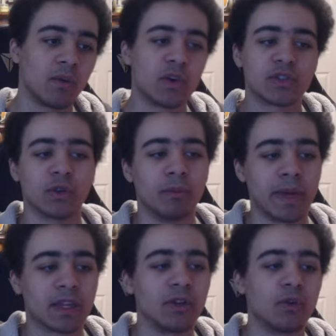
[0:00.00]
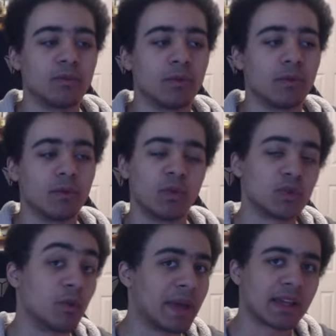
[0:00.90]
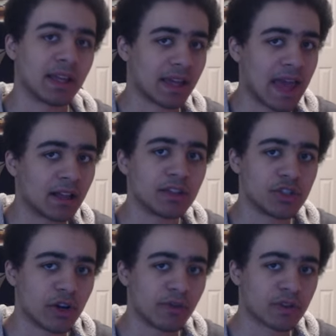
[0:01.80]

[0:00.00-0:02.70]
which will make like Ellen Joe,